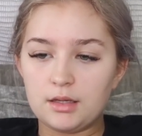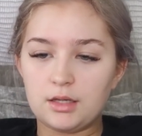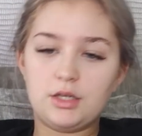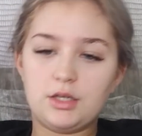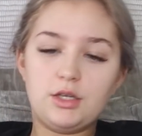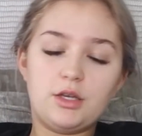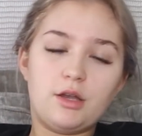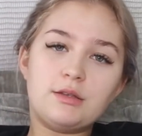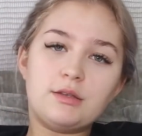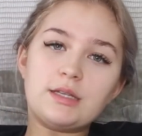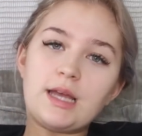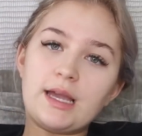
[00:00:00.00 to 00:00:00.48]

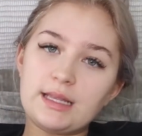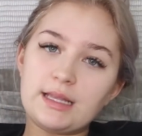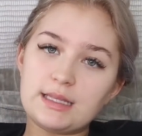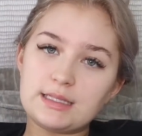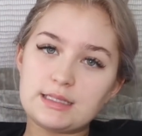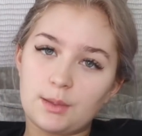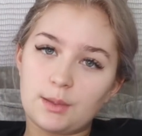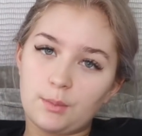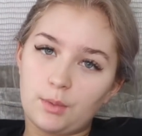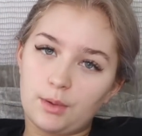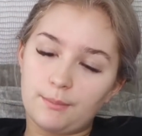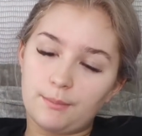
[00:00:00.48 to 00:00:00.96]
You know, dating
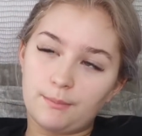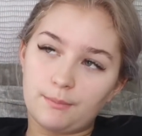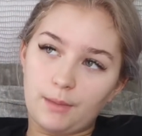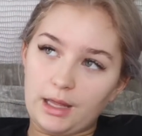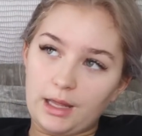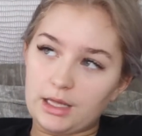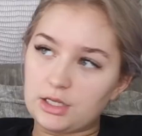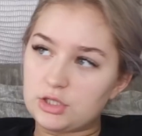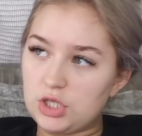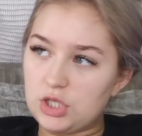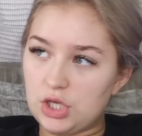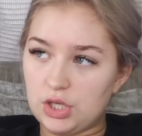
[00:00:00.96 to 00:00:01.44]
someone
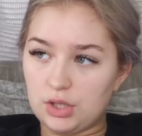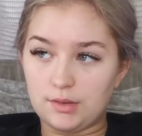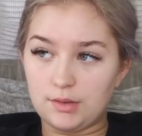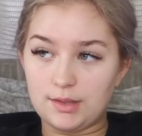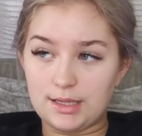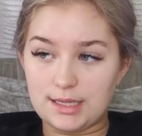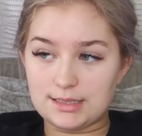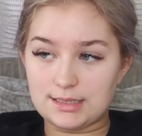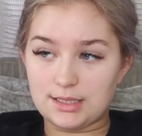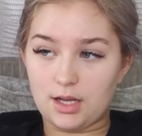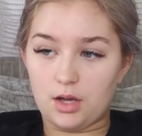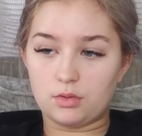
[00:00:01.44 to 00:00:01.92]
like 2
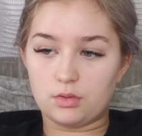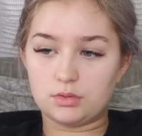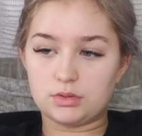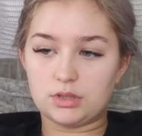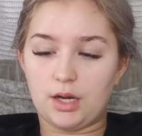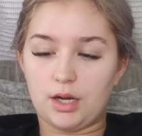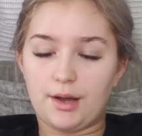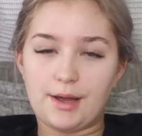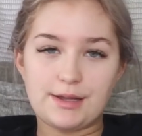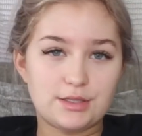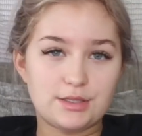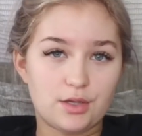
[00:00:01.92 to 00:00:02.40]
years older
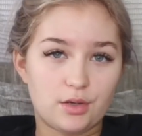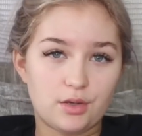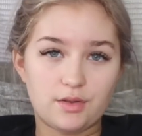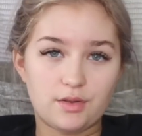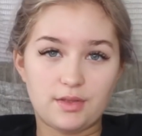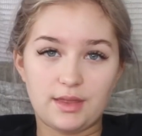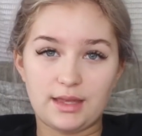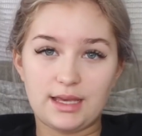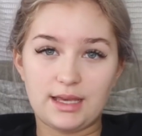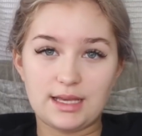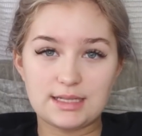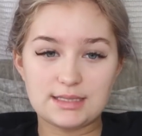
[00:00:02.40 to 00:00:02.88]
I don't
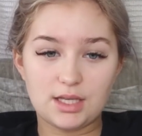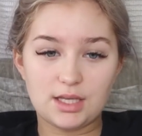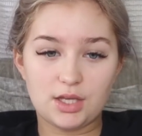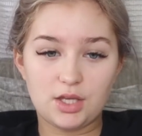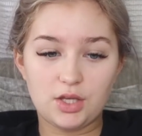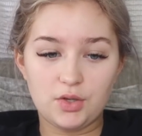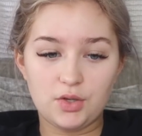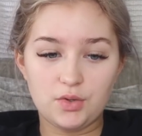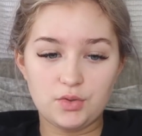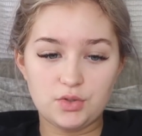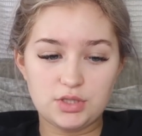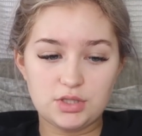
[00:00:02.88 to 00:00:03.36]
think is a
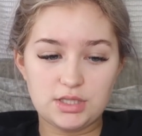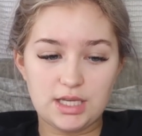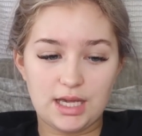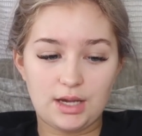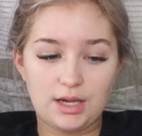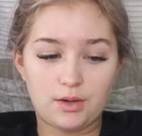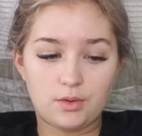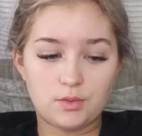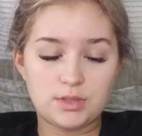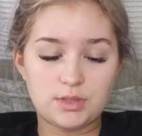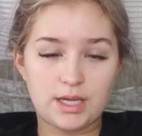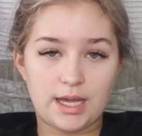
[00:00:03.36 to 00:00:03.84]
huge
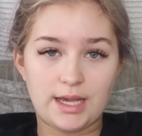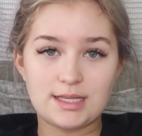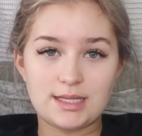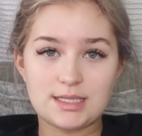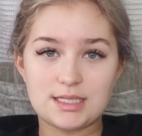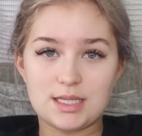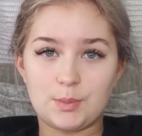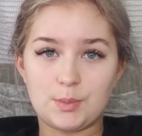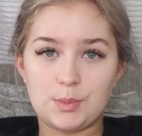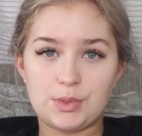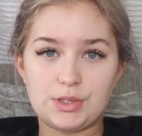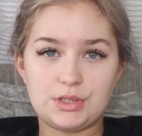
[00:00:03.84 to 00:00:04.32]
deal. Dating
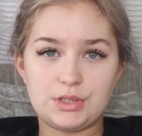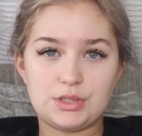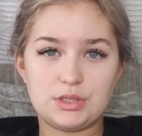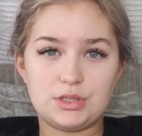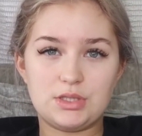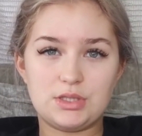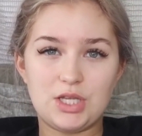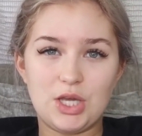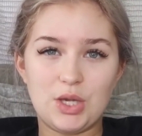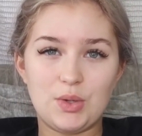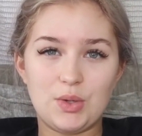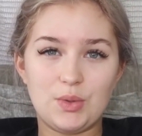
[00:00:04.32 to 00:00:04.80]
someone
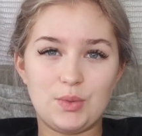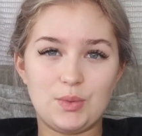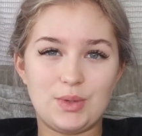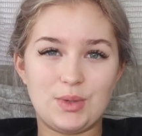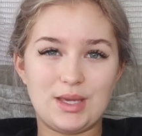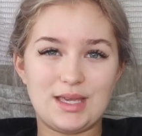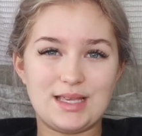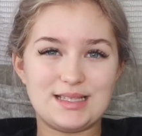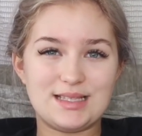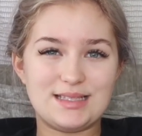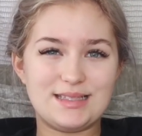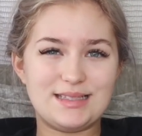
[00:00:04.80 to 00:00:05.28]
2
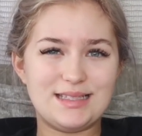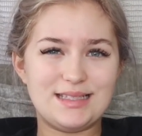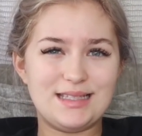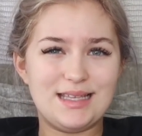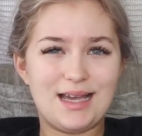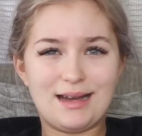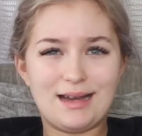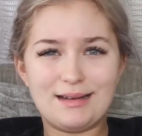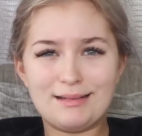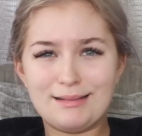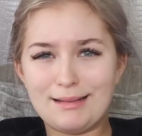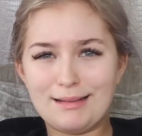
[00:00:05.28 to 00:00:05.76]
years
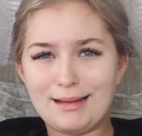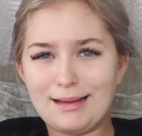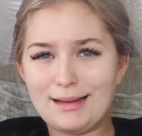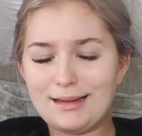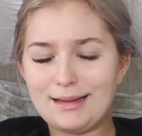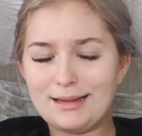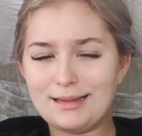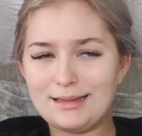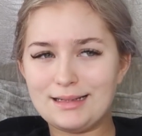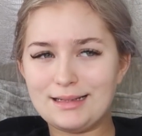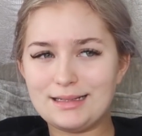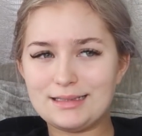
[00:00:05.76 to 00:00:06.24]

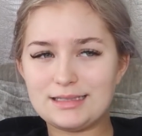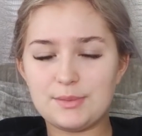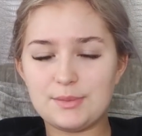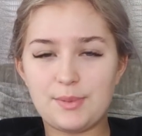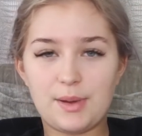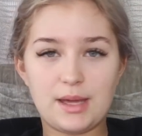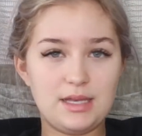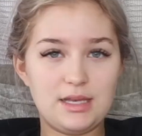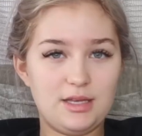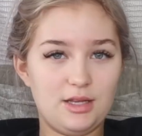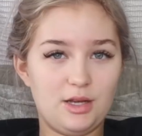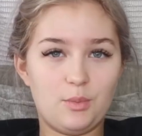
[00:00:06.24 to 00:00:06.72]
younger,
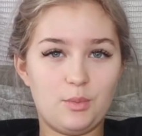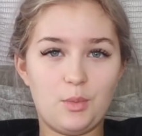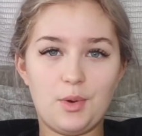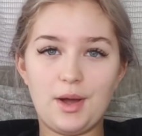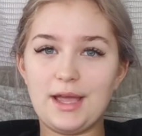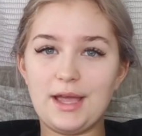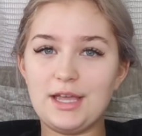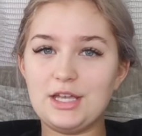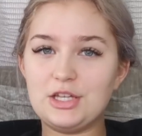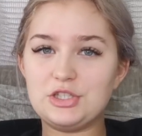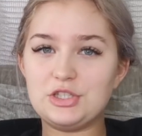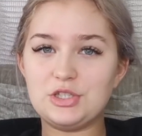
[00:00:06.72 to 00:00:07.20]
depending on what
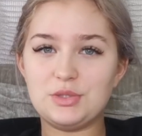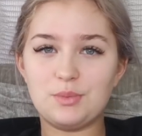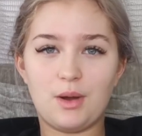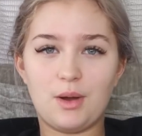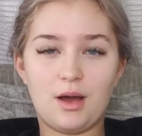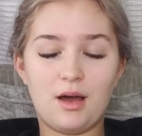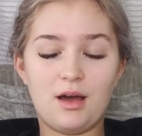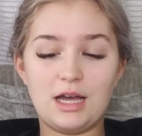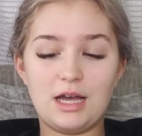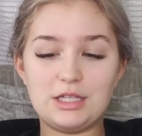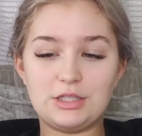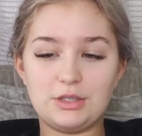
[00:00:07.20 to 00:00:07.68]
age you
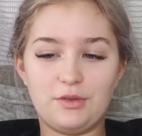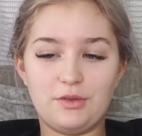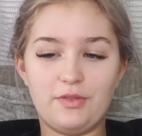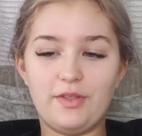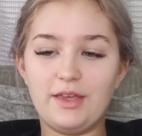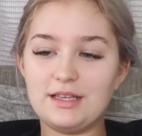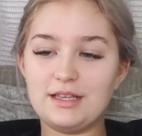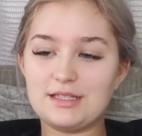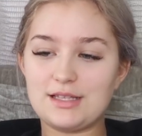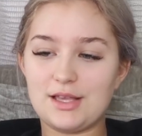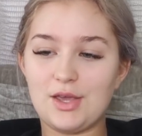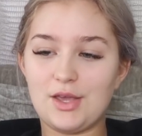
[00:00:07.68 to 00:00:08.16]
are, I don't
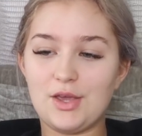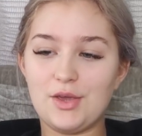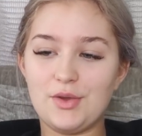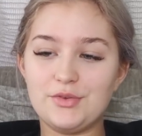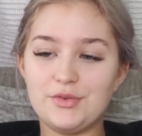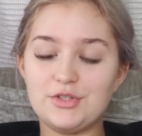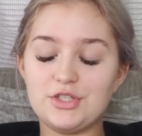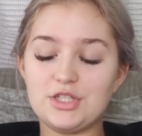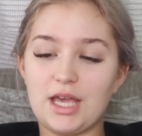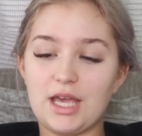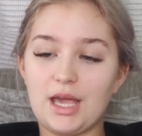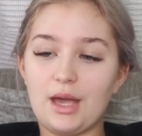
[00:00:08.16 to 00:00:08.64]
think is a
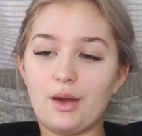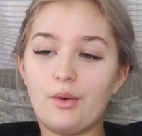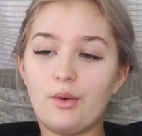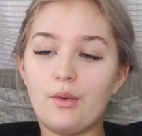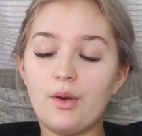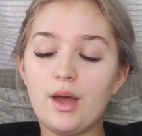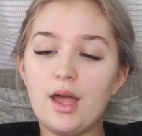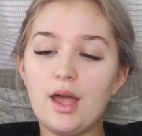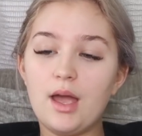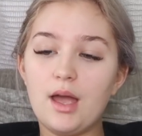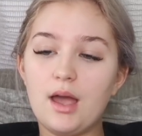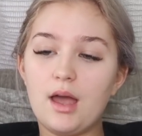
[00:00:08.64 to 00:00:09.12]
huge
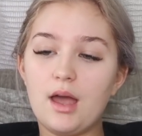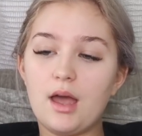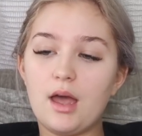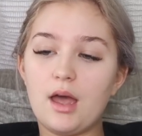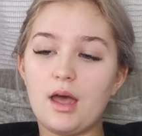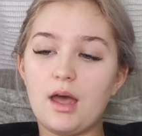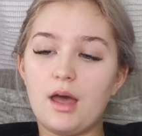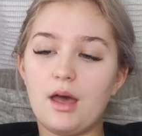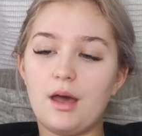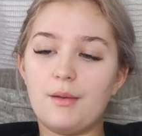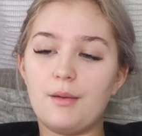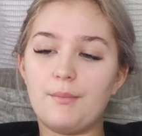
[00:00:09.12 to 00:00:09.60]
deal.
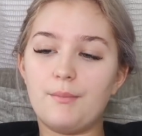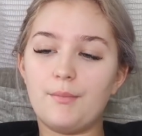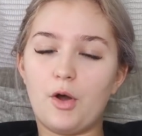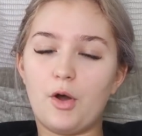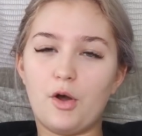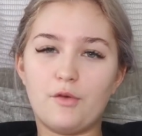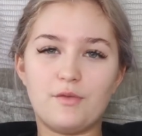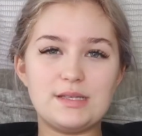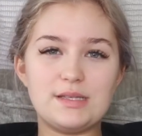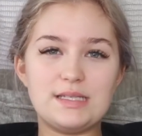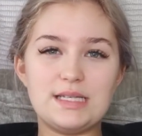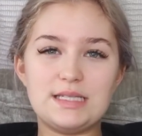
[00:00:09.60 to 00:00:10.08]

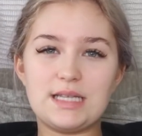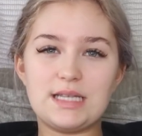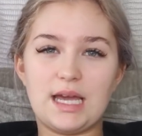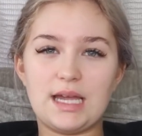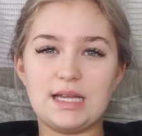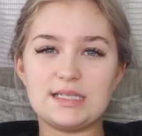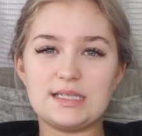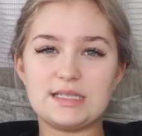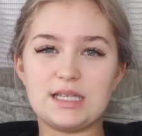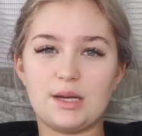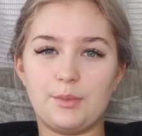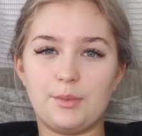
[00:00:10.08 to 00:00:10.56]
Obviously
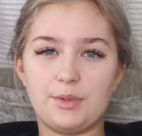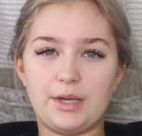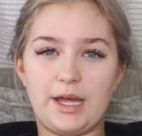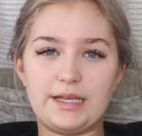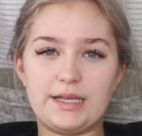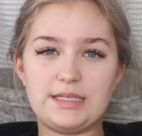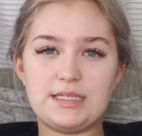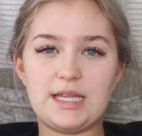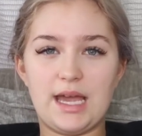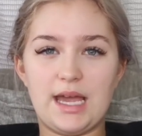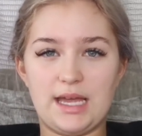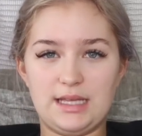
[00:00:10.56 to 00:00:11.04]
dating someone
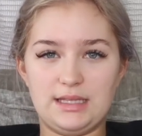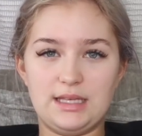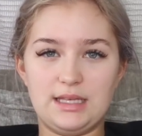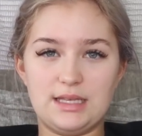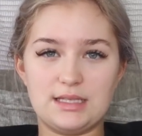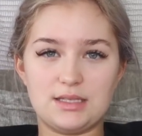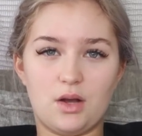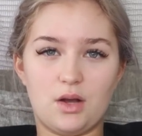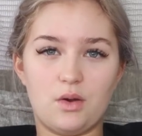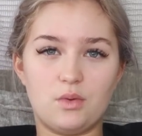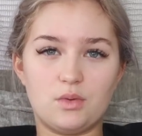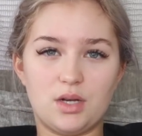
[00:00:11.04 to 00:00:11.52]
like 10
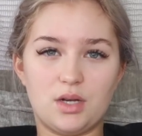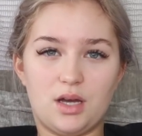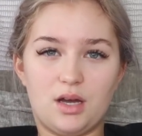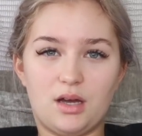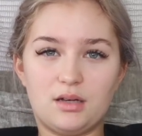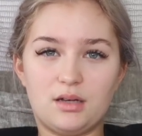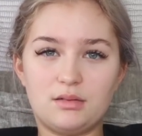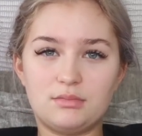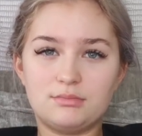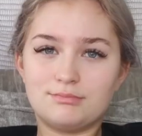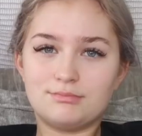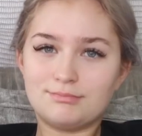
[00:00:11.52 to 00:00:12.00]
years
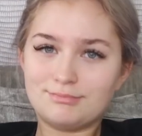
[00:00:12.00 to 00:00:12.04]
older,